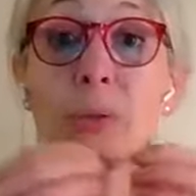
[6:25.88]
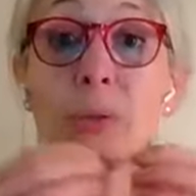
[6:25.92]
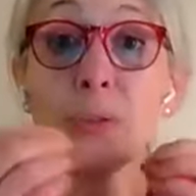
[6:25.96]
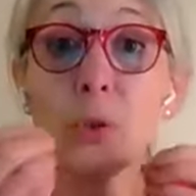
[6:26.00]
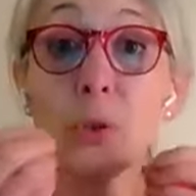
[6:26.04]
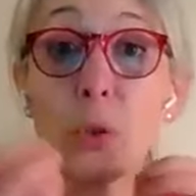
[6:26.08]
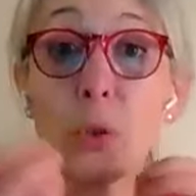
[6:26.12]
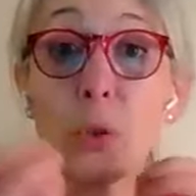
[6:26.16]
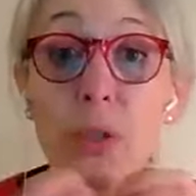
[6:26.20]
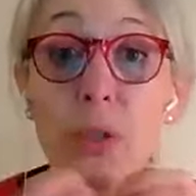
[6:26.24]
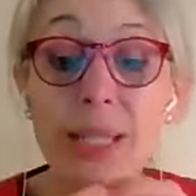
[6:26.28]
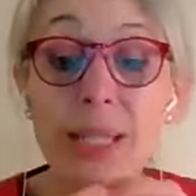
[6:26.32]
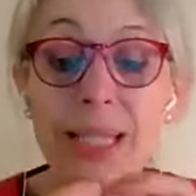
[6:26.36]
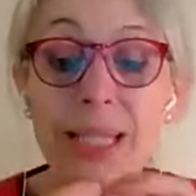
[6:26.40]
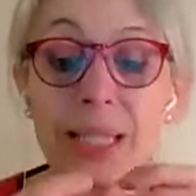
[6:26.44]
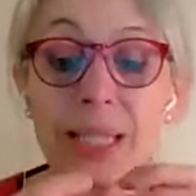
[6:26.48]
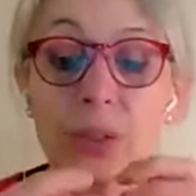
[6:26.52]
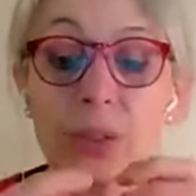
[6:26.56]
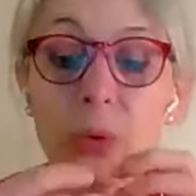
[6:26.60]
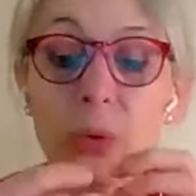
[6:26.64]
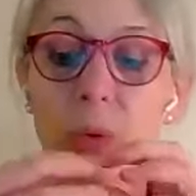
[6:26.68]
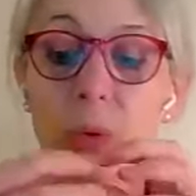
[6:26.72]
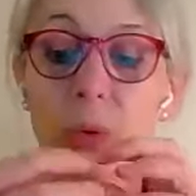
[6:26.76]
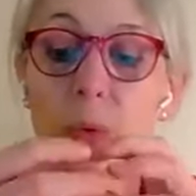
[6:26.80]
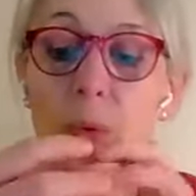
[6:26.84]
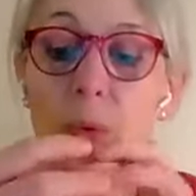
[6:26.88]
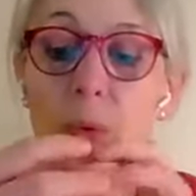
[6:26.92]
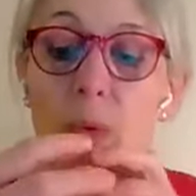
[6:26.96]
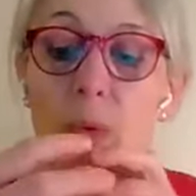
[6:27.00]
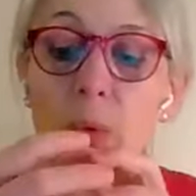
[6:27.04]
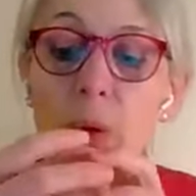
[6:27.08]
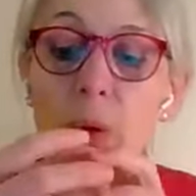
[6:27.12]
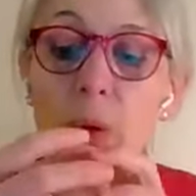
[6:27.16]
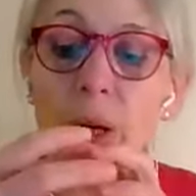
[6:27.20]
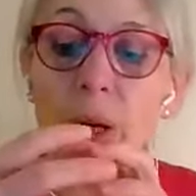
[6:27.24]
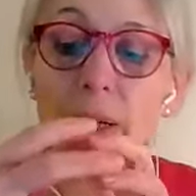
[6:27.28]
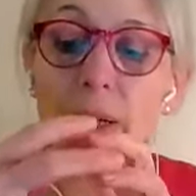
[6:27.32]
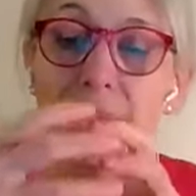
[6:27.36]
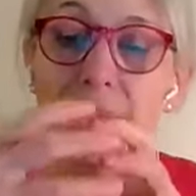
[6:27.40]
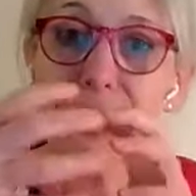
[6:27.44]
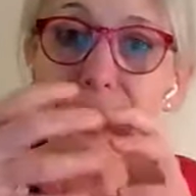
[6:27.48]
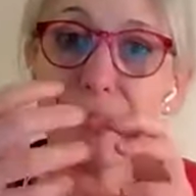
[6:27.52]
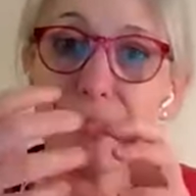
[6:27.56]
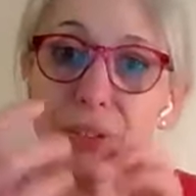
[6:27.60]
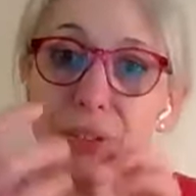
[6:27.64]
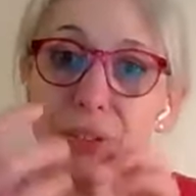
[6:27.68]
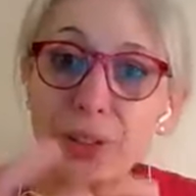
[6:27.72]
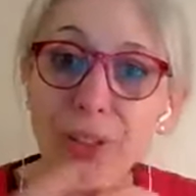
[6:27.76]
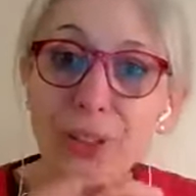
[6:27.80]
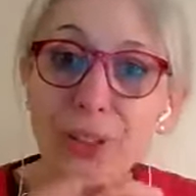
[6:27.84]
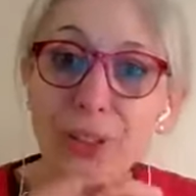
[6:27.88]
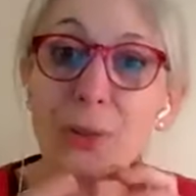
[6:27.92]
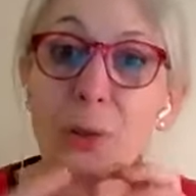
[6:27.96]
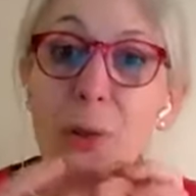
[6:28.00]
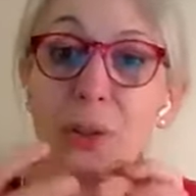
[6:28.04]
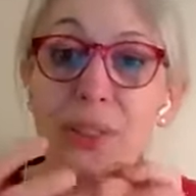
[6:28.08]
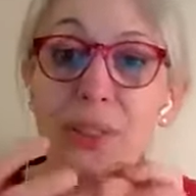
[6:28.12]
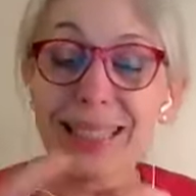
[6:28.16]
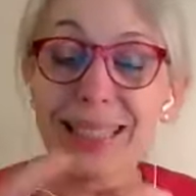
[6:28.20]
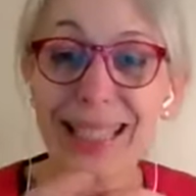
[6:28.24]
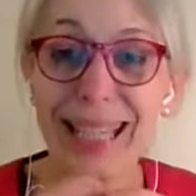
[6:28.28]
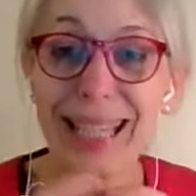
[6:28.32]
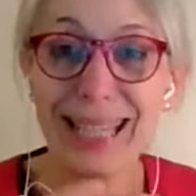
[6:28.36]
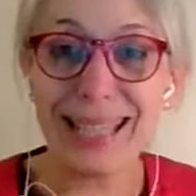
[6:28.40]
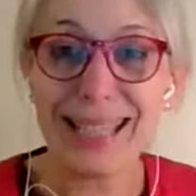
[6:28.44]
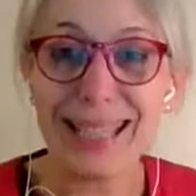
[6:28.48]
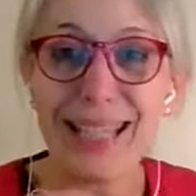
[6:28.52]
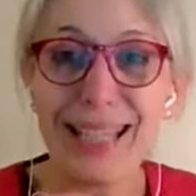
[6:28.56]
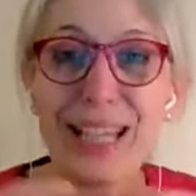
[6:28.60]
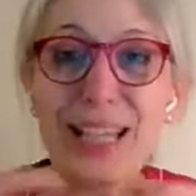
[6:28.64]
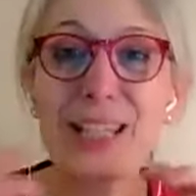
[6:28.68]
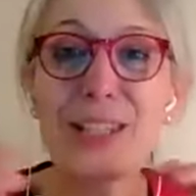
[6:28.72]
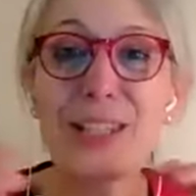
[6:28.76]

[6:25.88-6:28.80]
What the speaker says: words into a different context,